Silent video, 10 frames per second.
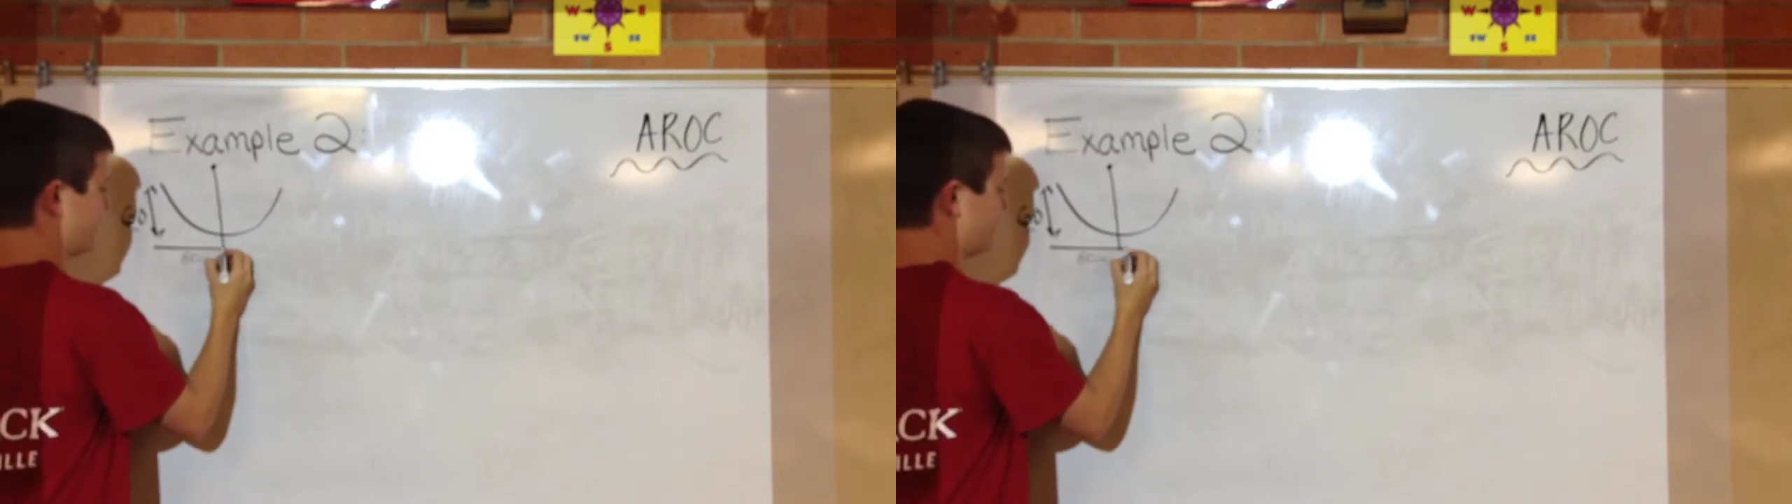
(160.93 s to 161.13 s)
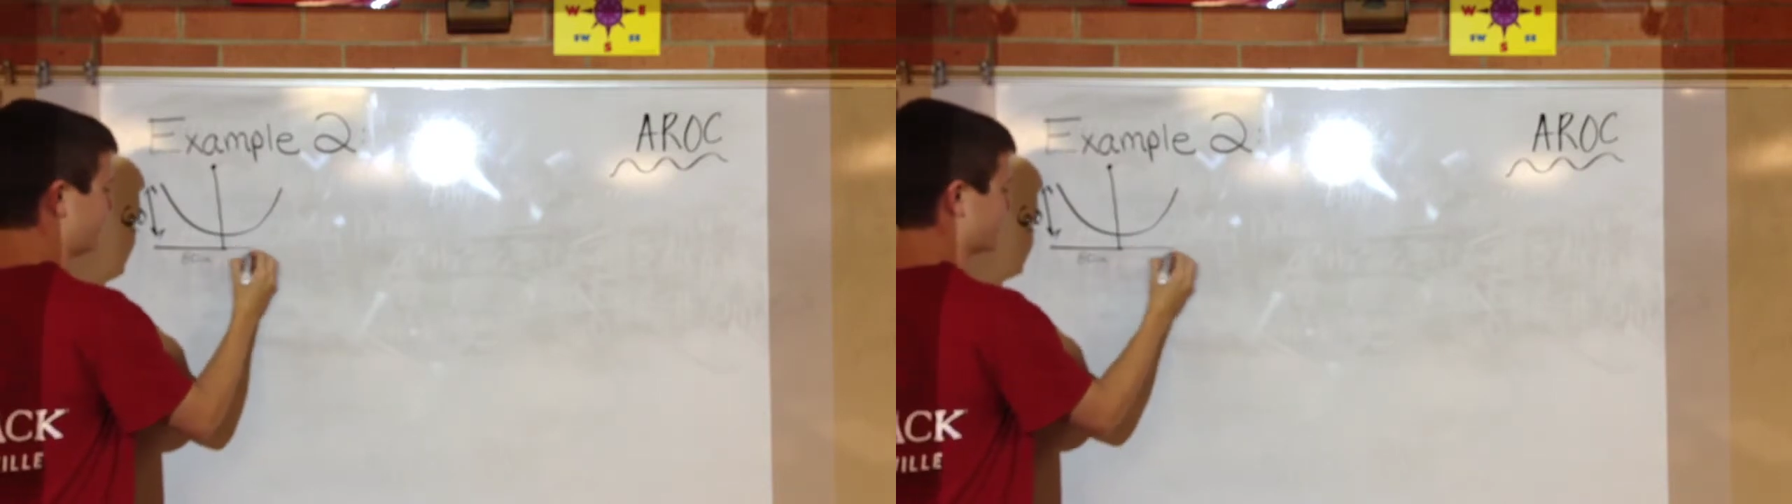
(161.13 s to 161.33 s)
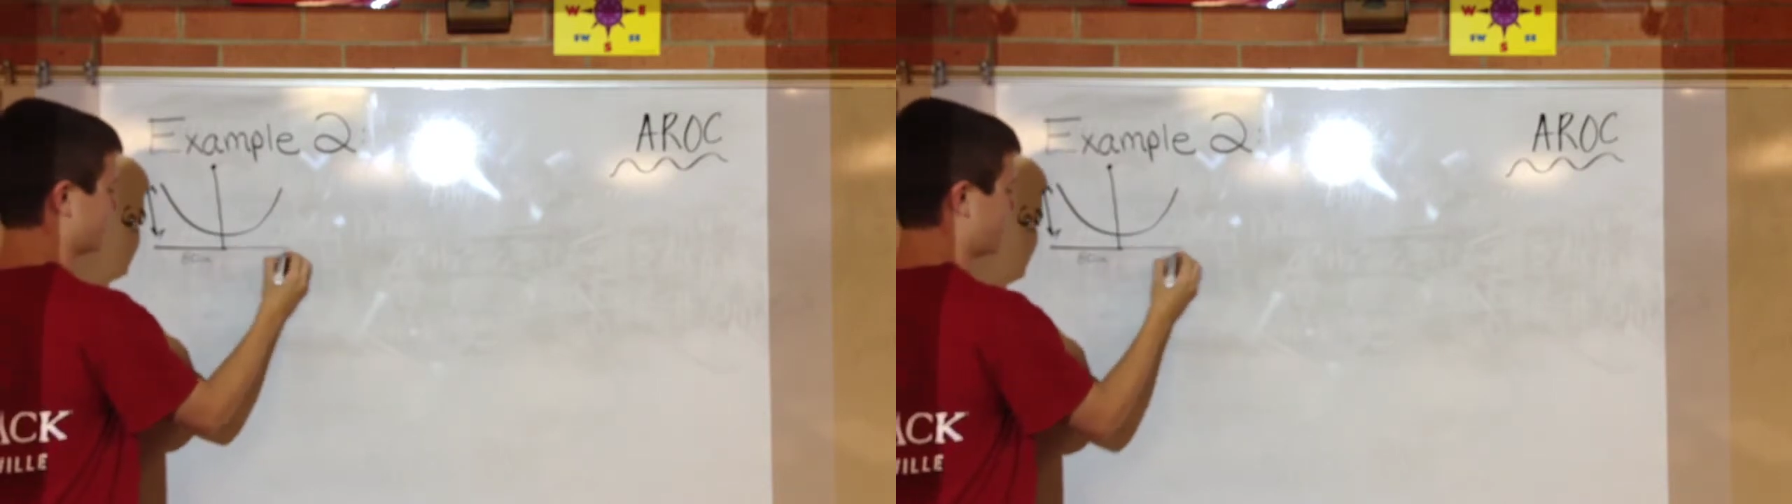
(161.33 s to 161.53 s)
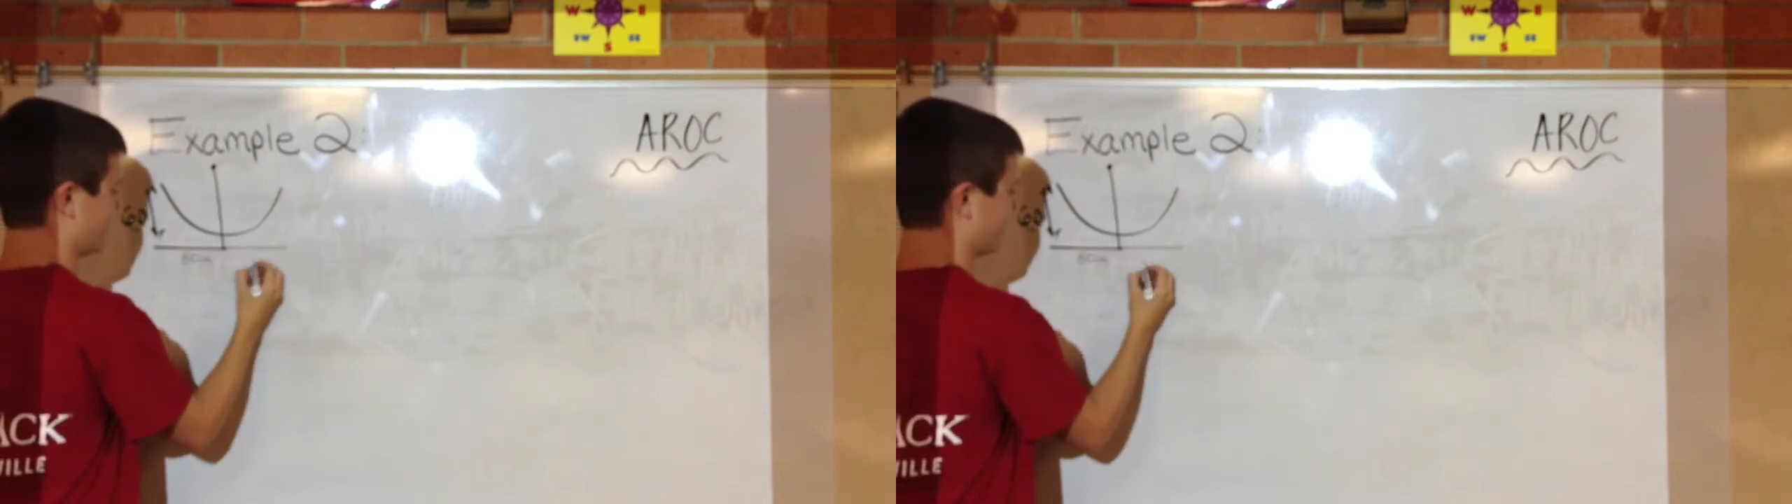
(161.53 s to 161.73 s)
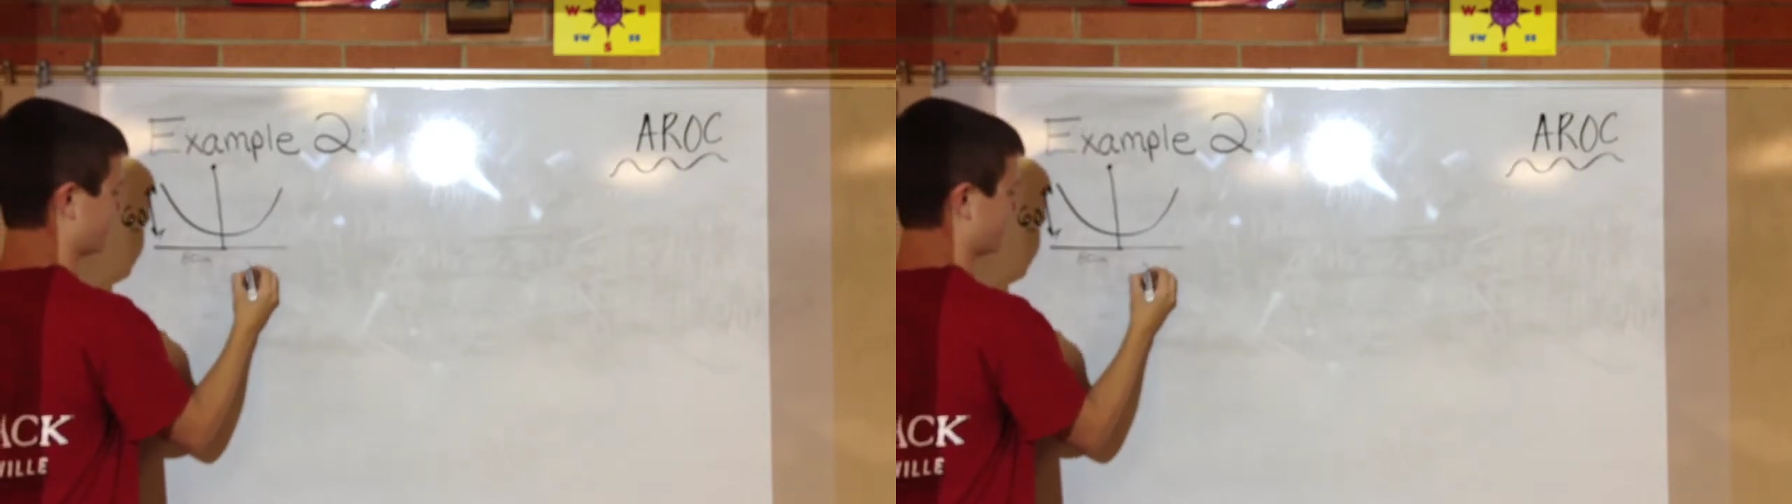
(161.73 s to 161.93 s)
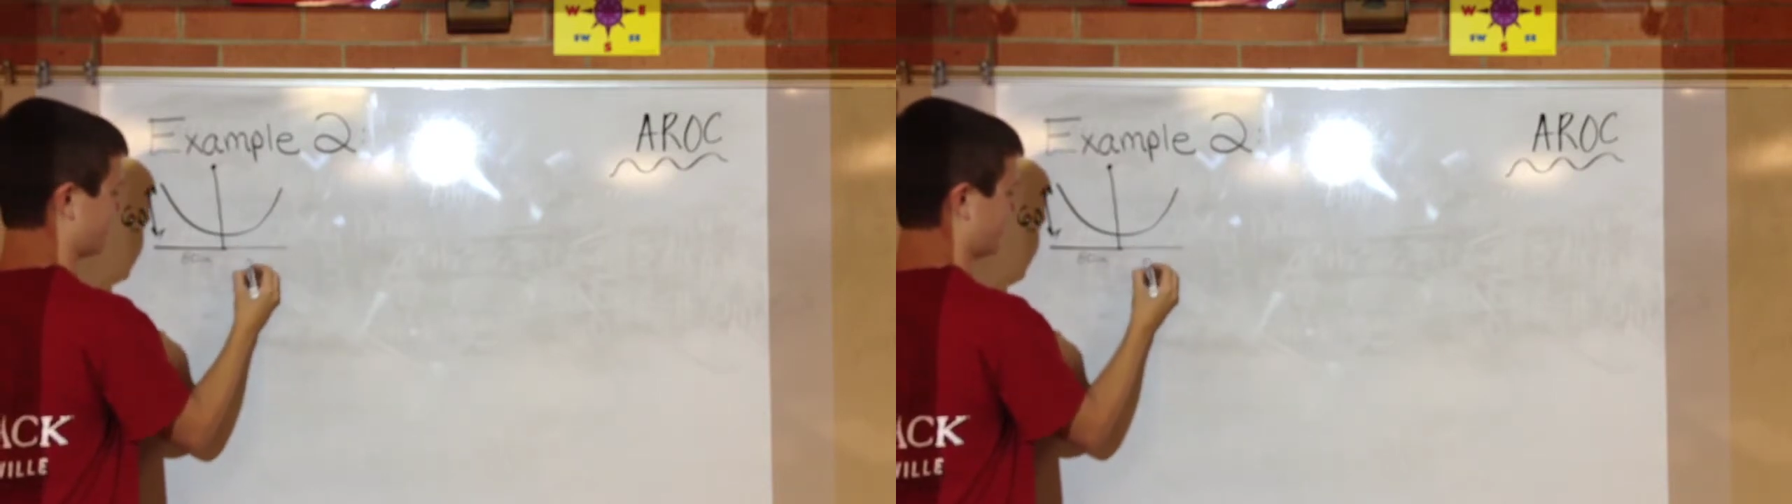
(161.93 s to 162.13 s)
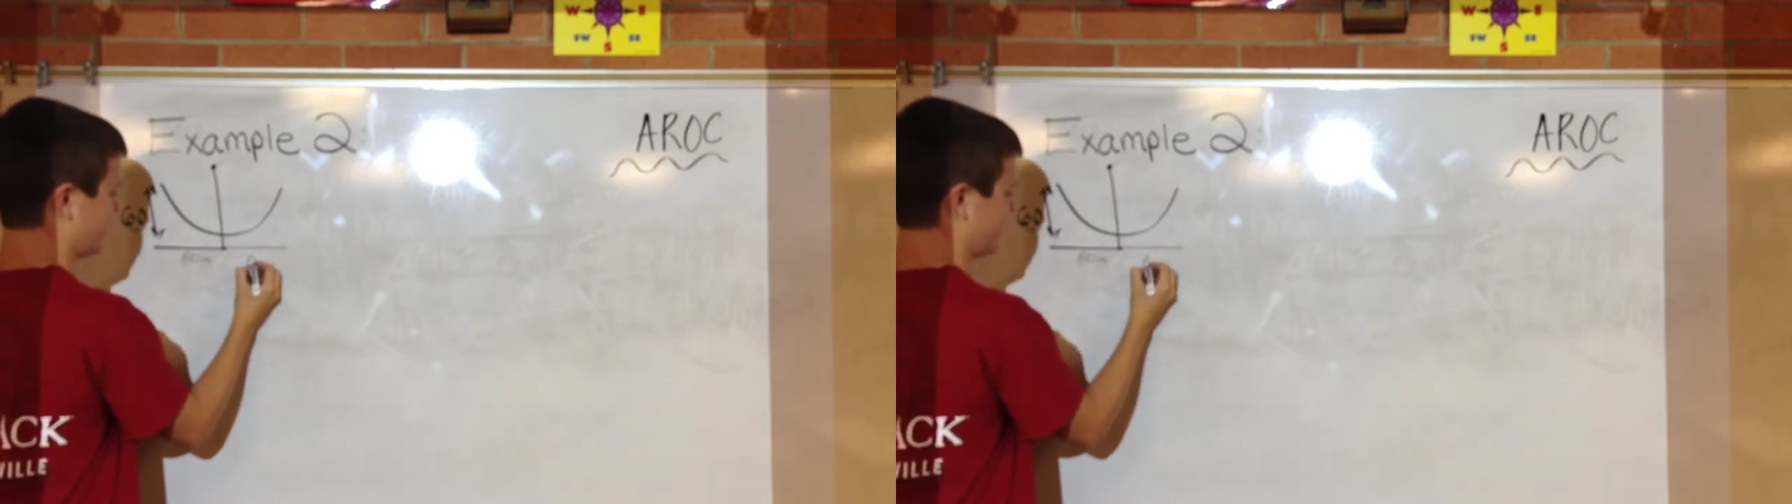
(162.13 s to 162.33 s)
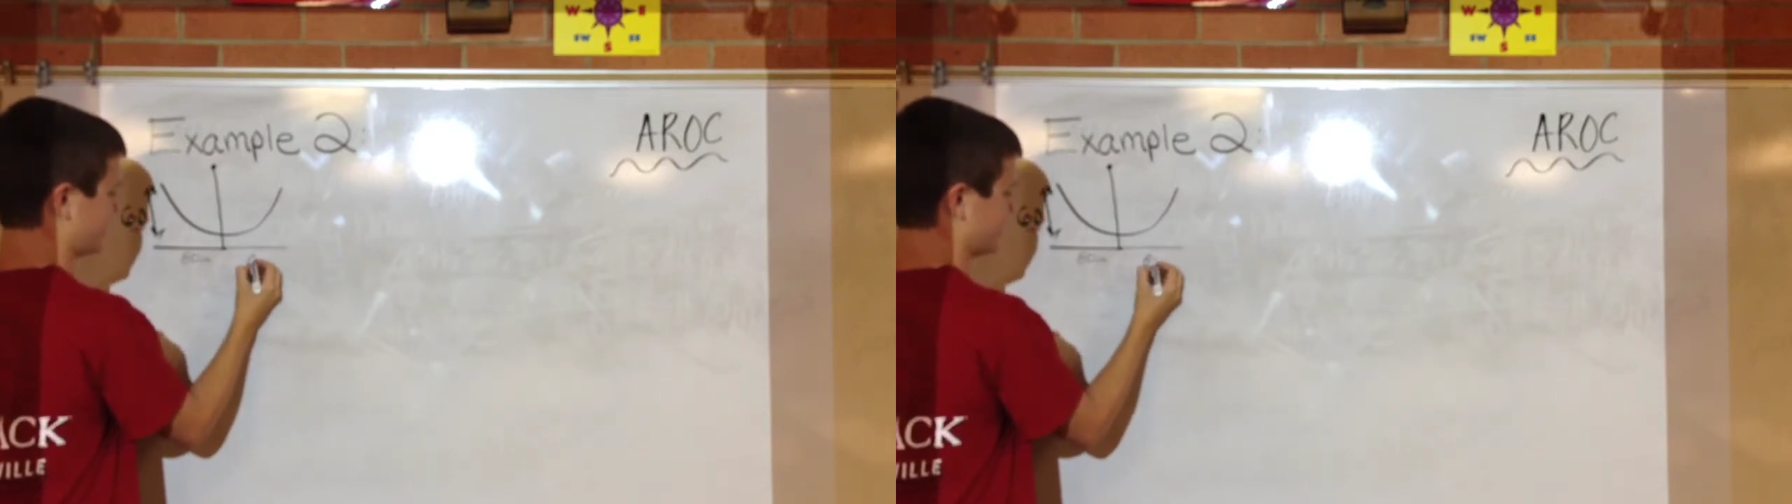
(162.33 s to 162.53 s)
that's going to add another
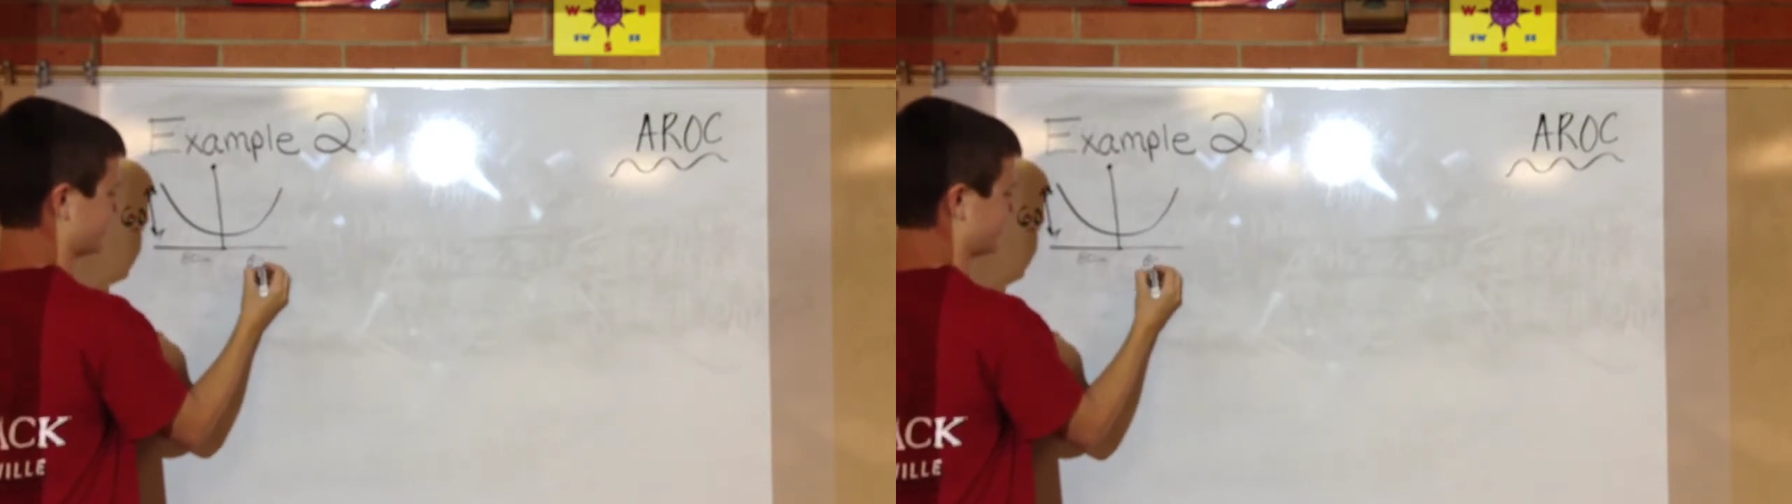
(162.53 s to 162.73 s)
80 inches